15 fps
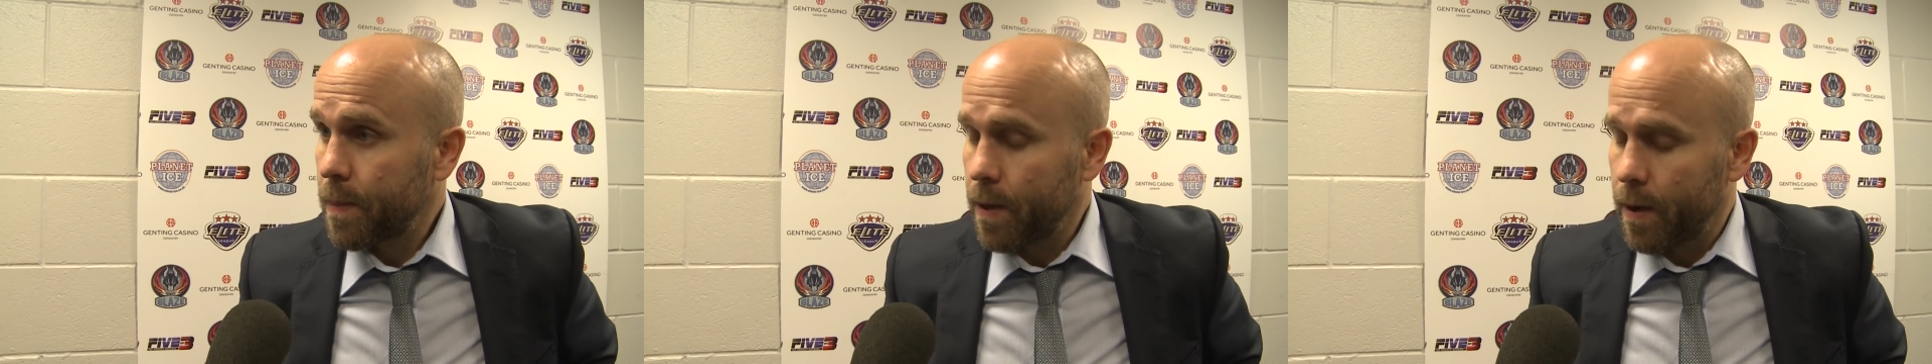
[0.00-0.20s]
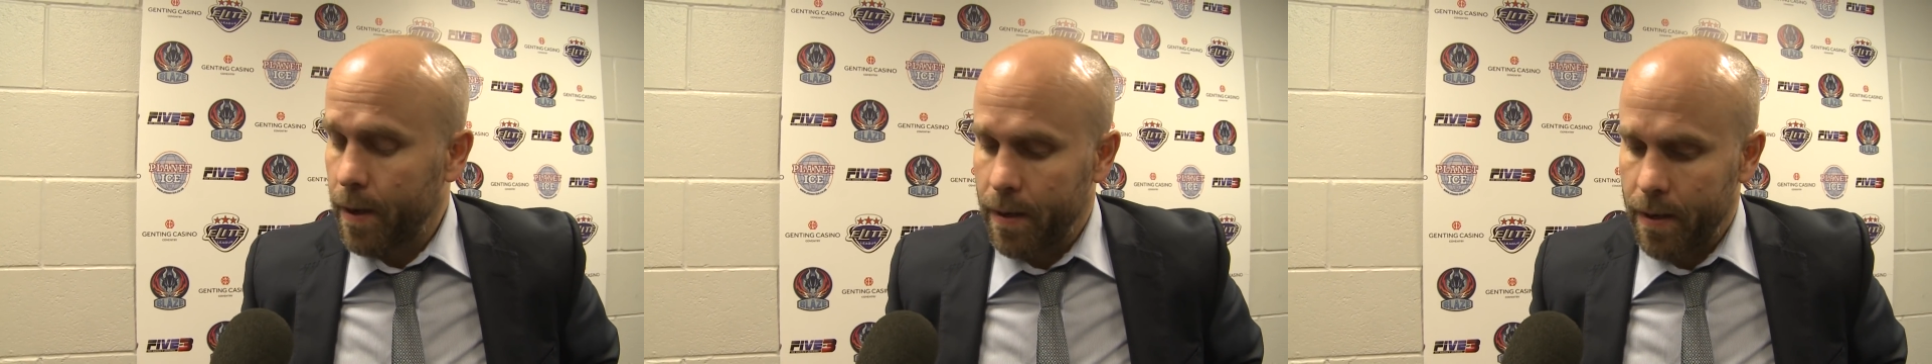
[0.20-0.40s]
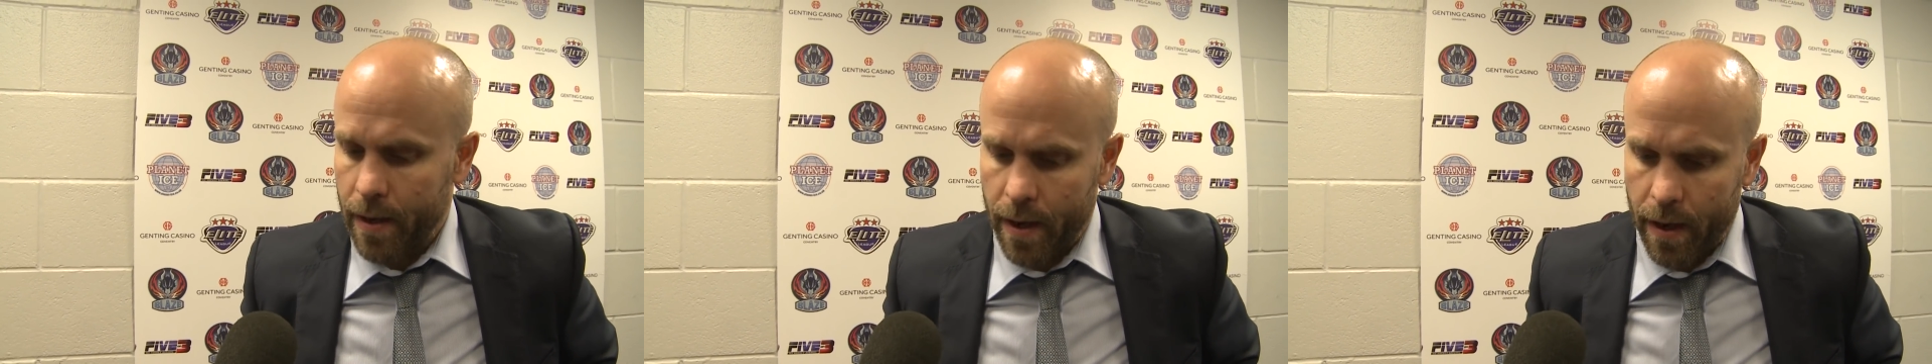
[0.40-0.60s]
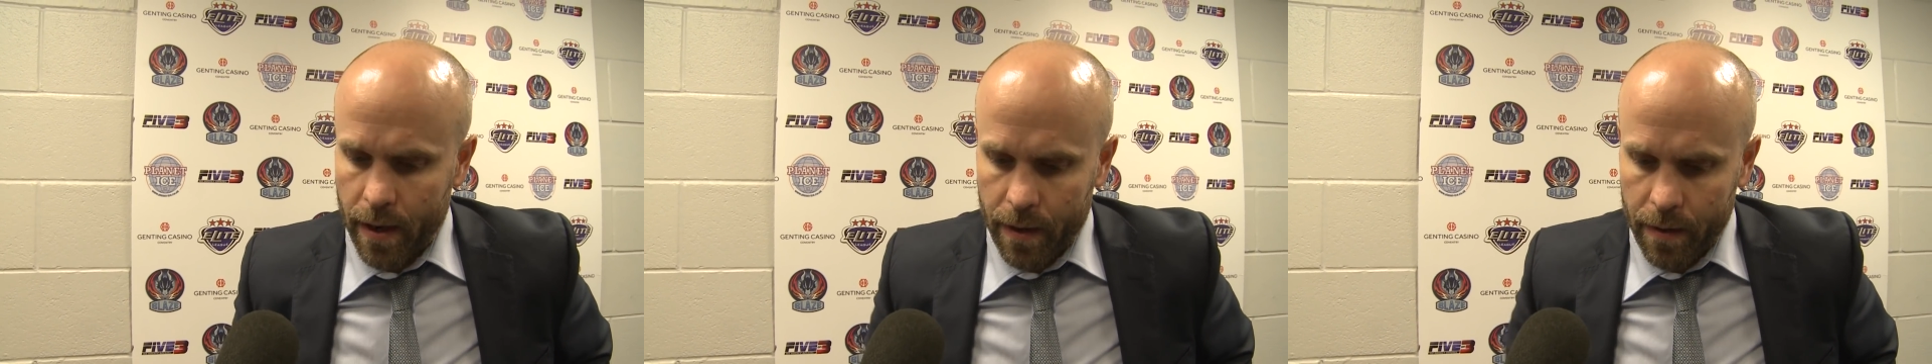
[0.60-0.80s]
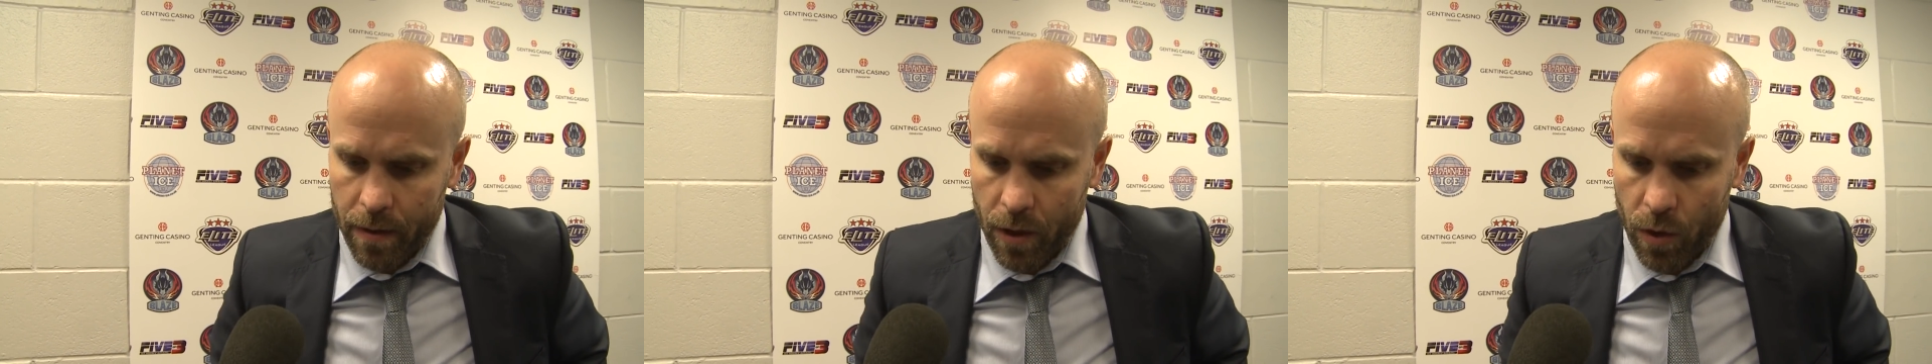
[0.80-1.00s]
And
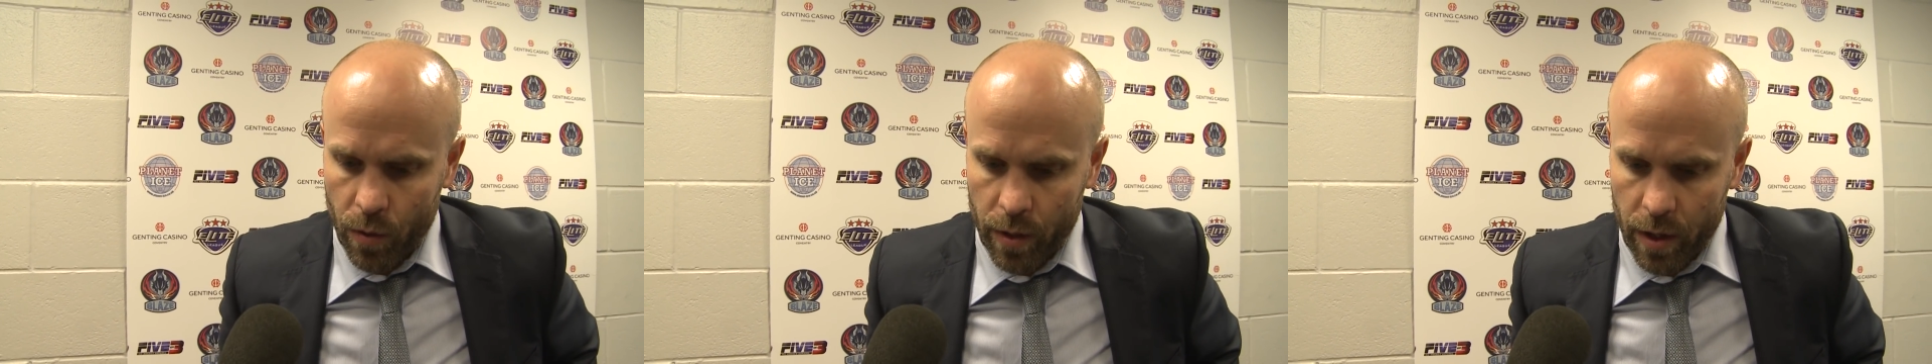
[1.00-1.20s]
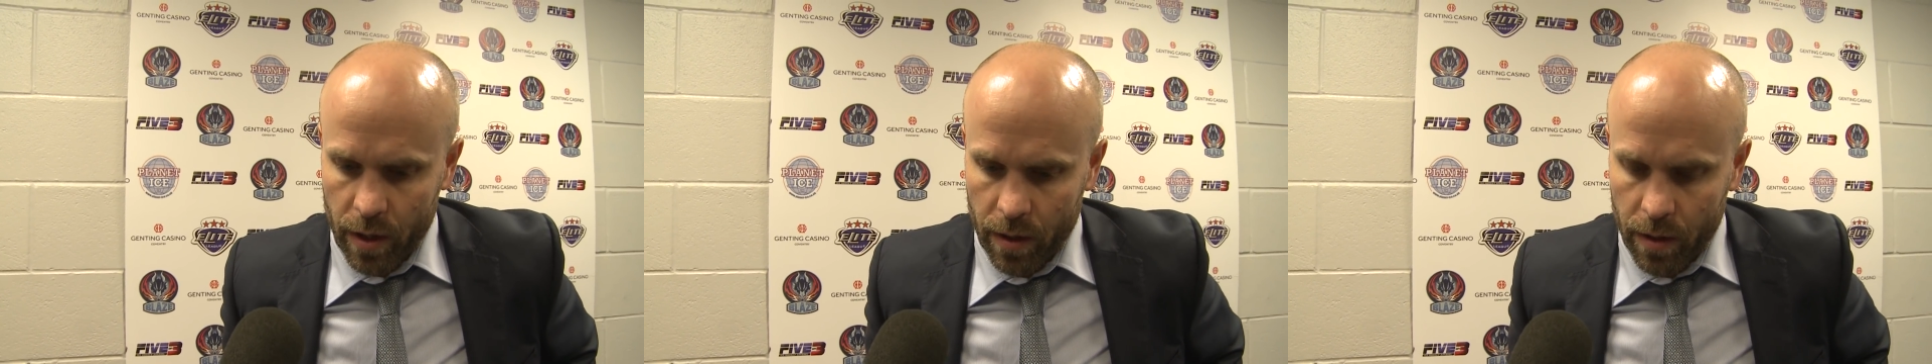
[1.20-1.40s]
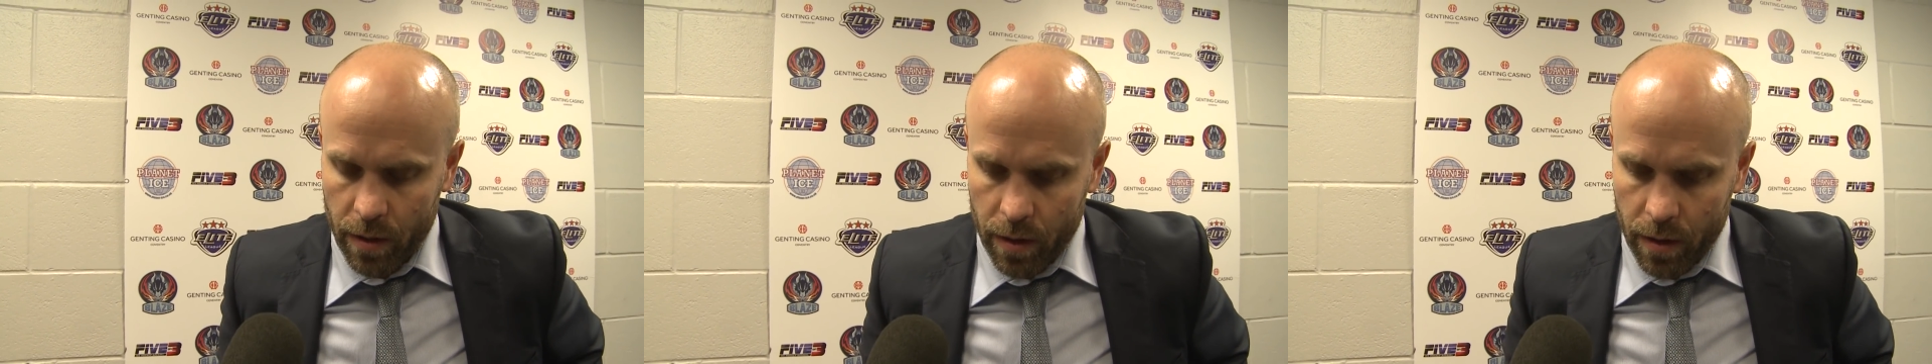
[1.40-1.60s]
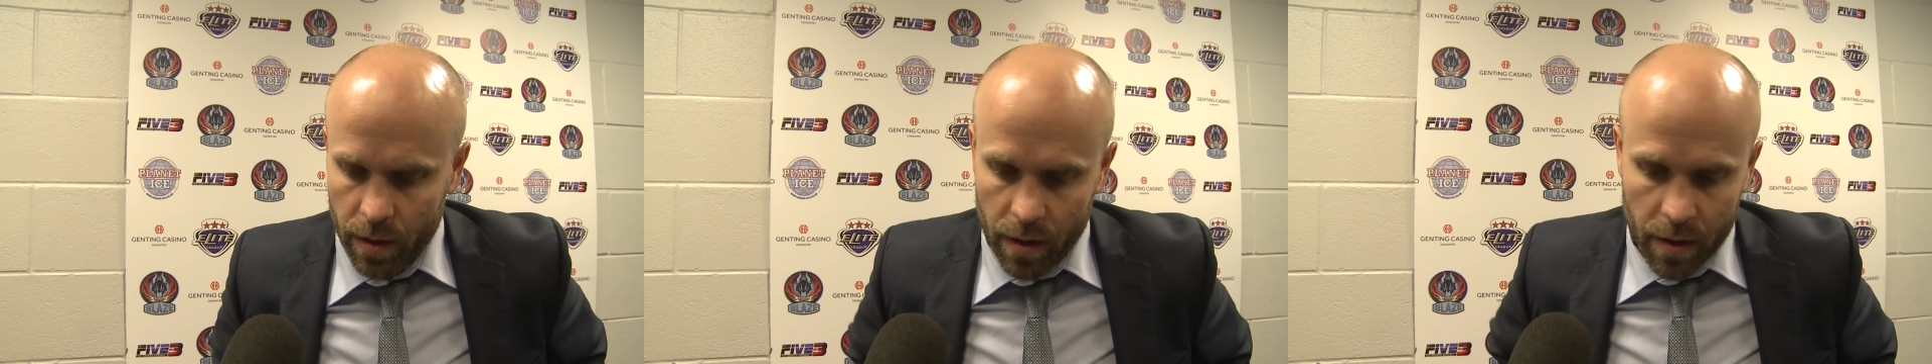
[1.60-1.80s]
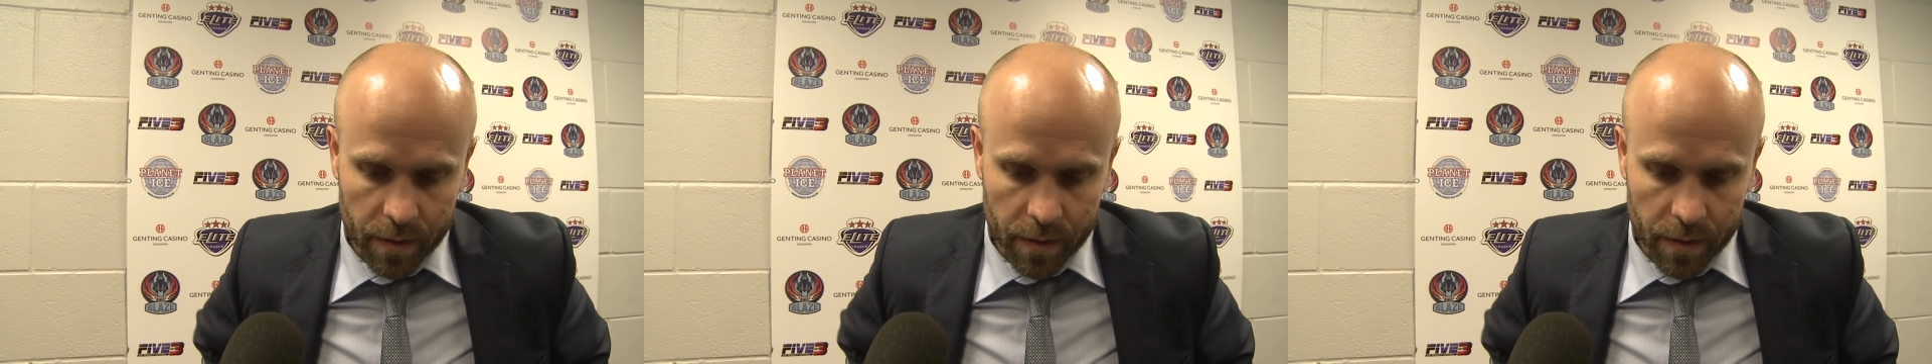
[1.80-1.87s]
uh, you know when you,